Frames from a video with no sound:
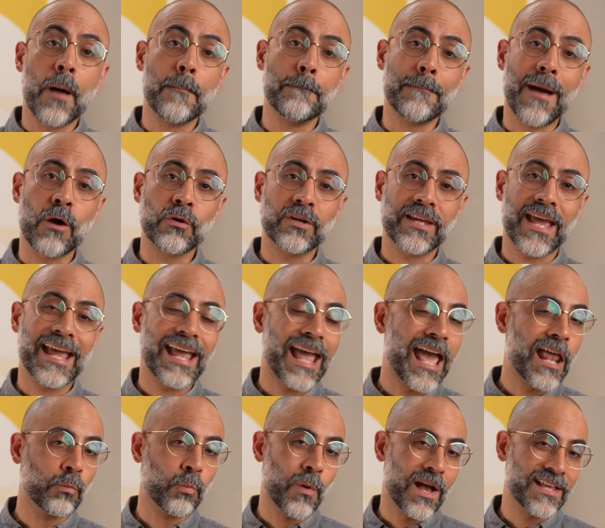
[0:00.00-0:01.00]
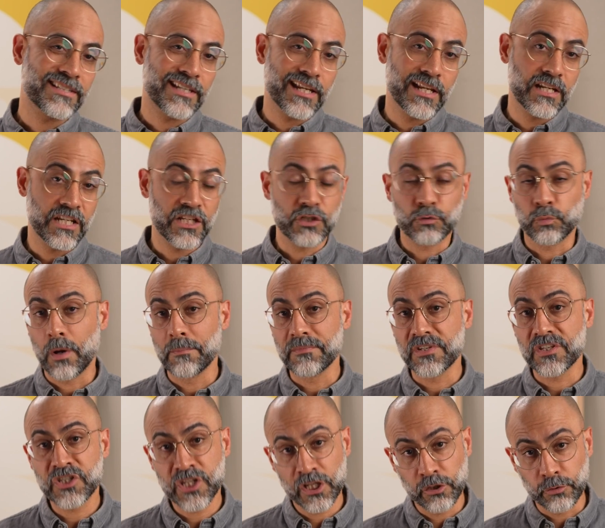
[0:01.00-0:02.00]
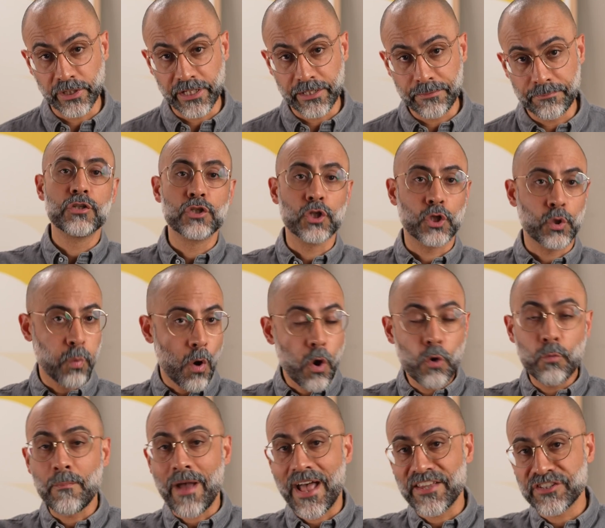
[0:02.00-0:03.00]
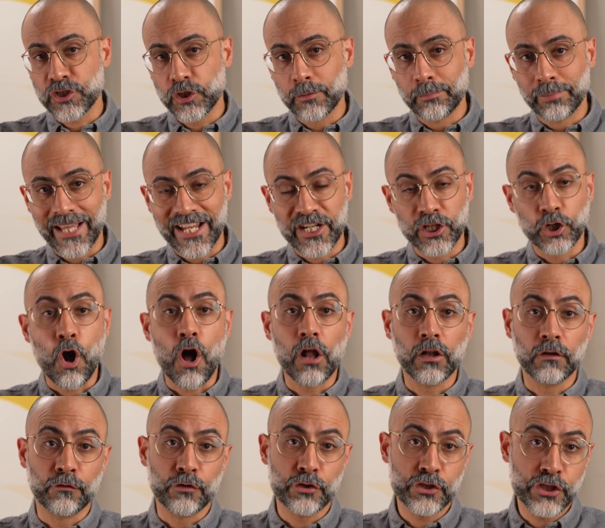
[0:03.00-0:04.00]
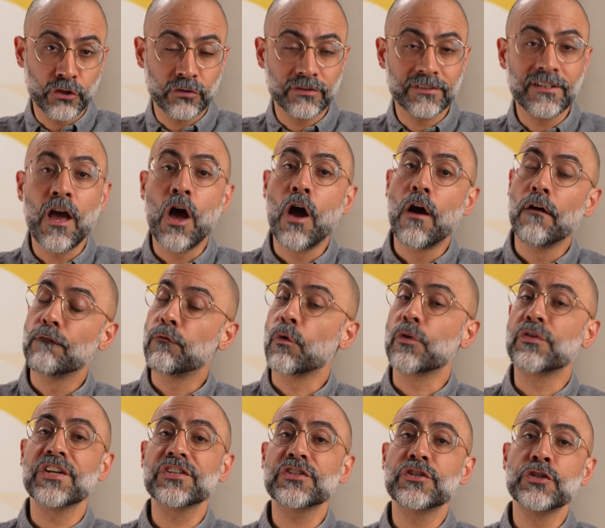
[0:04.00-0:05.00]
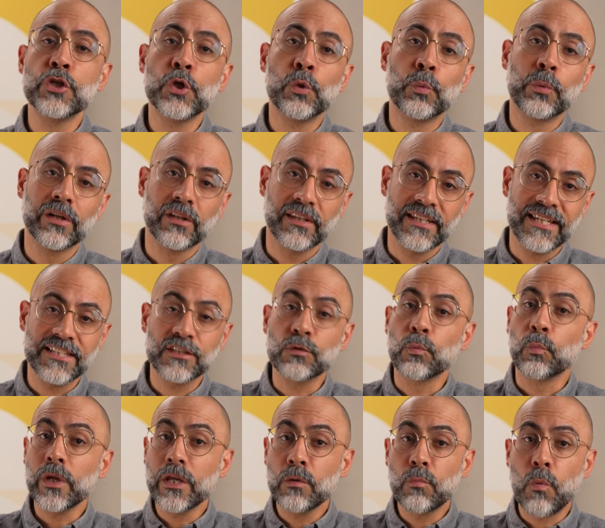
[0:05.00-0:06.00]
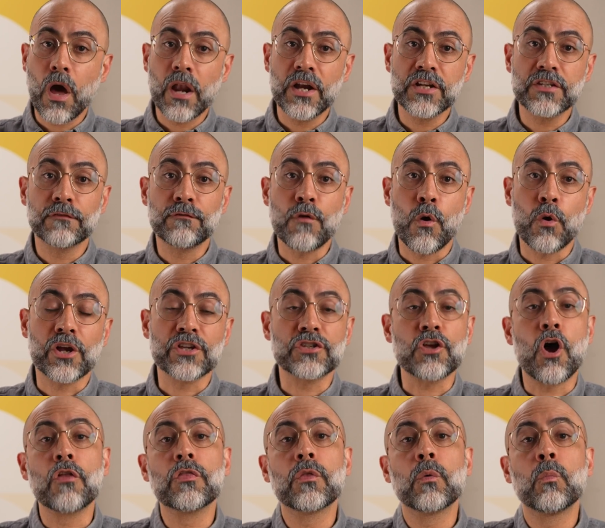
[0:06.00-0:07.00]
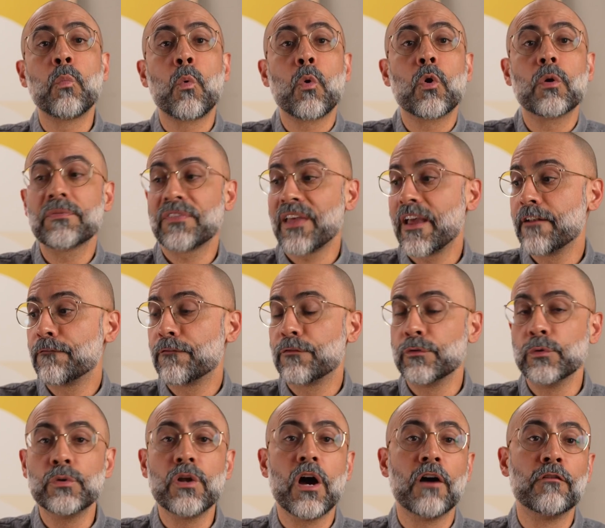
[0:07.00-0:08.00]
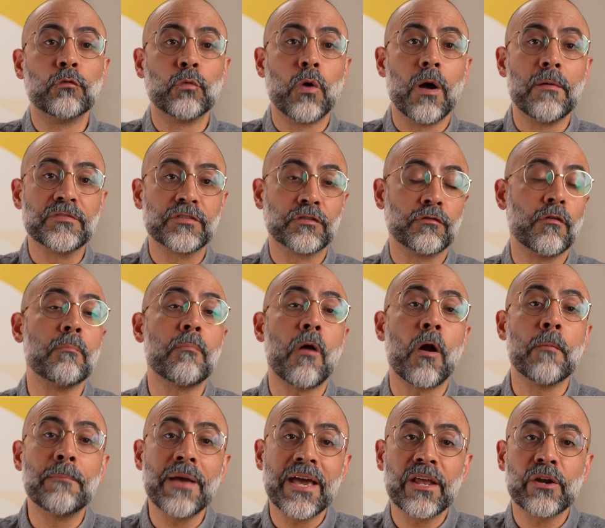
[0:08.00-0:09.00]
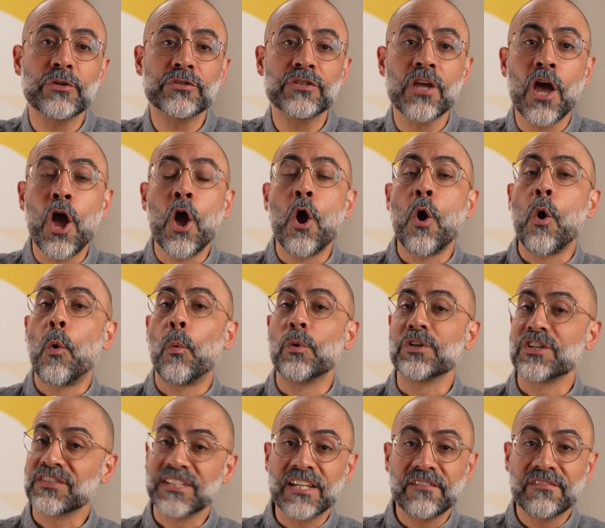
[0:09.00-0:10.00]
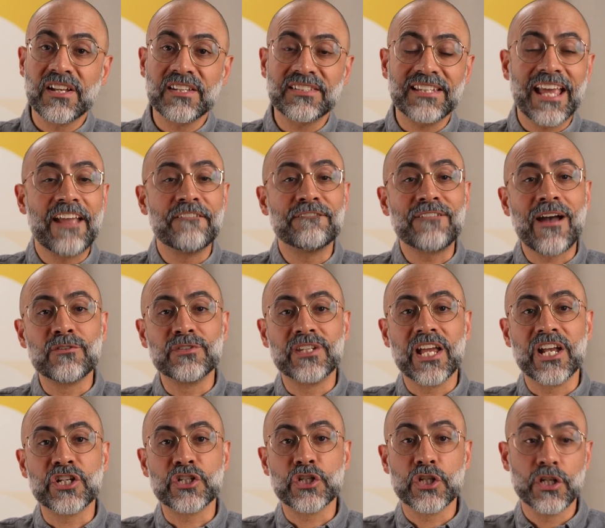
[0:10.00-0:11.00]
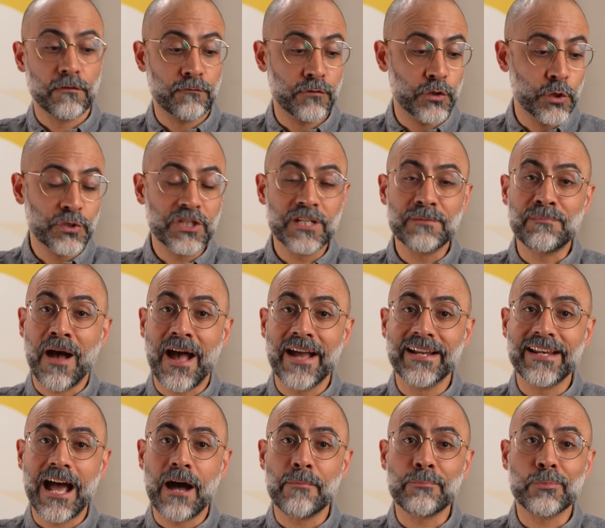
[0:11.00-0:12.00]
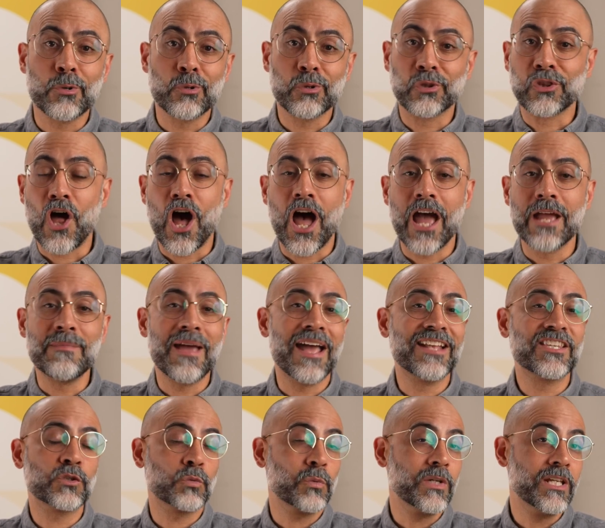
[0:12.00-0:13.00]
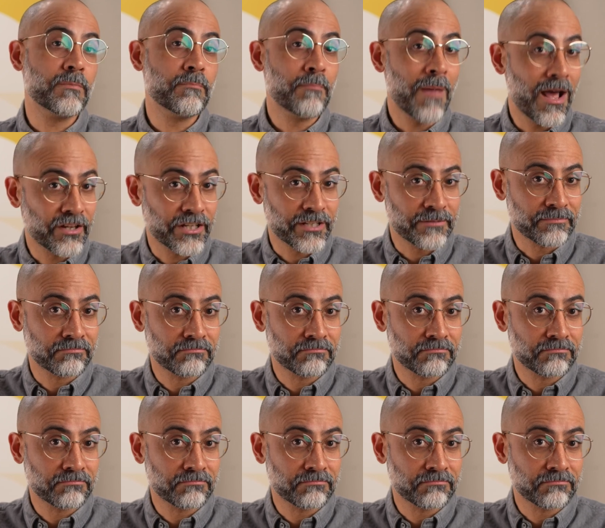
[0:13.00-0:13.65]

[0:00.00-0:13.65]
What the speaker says: Mount Gay, and West Indies Rum Distillery. To quote Master Blender Oliver Chilton, for this new release, we wanted to focus on the warmth and fruit of rums from Barbados, which has given us a foundation of juicy pineapple, lime, and sweet melon.